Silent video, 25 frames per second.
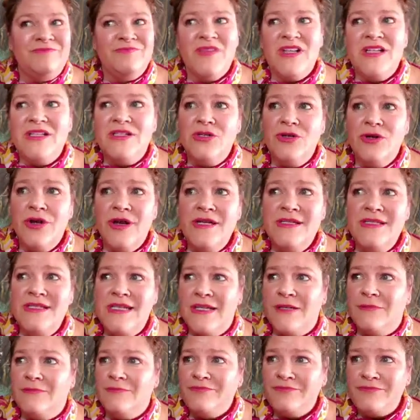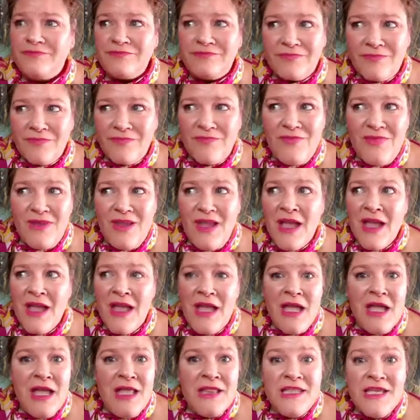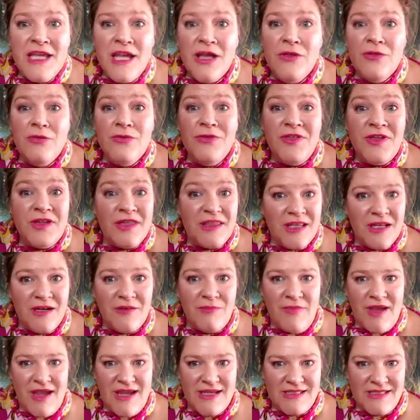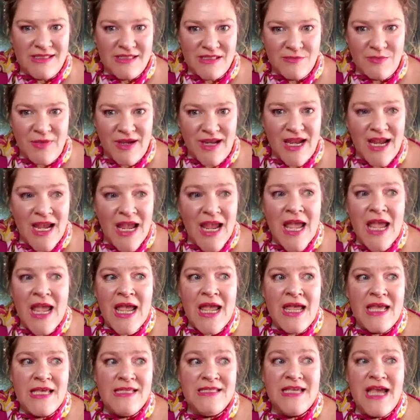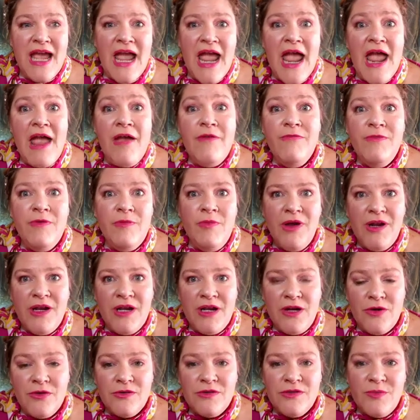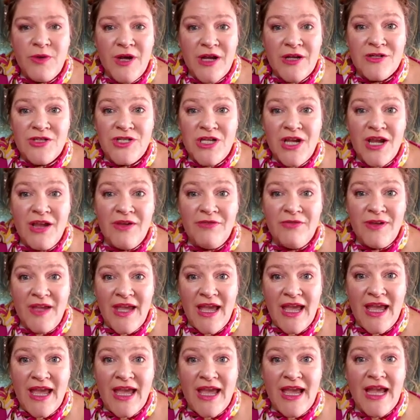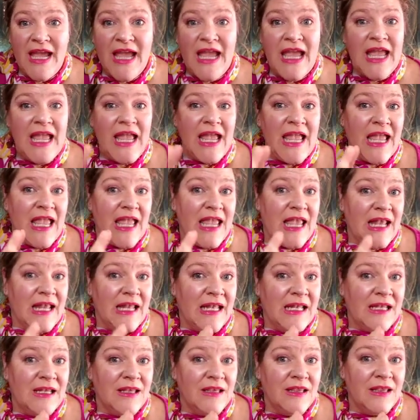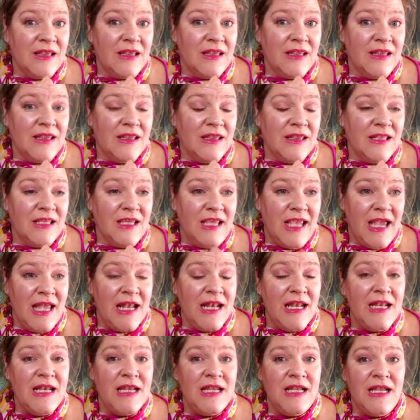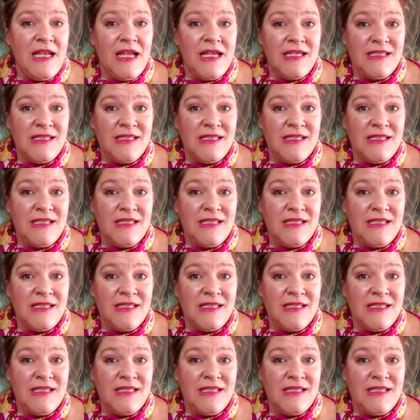it's crazy. The other thing that amazes me is everybody knows about JFK and the Kennedy